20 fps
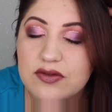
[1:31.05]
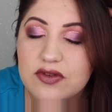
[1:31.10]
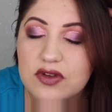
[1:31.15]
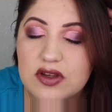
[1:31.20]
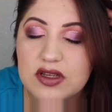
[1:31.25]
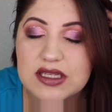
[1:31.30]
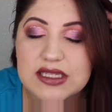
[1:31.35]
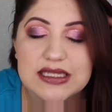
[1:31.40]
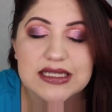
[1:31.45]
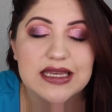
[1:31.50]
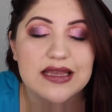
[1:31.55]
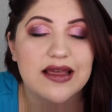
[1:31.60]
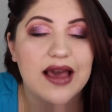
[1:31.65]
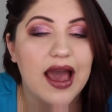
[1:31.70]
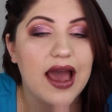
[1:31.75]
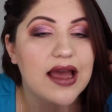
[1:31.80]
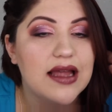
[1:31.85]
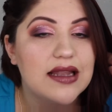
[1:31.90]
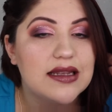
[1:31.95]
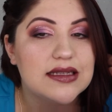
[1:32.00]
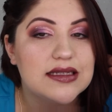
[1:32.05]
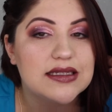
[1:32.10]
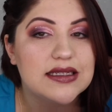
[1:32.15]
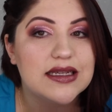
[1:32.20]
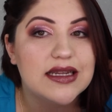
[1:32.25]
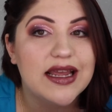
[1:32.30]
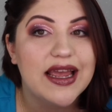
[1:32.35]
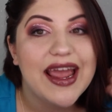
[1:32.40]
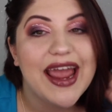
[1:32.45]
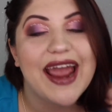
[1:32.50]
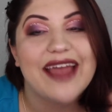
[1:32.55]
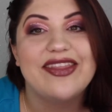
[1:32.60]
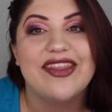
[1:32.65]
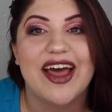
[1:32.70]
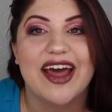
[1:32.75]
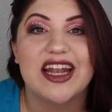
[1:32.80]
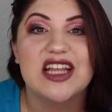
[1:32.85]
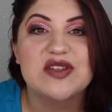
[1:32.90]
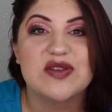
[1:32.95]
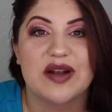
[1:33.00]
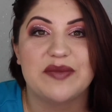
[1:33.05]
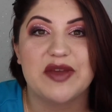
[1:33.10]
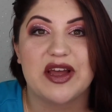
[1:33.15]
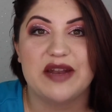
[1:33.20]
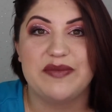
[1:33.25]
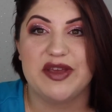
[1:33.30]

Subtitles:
You can see that. And that is what I'm going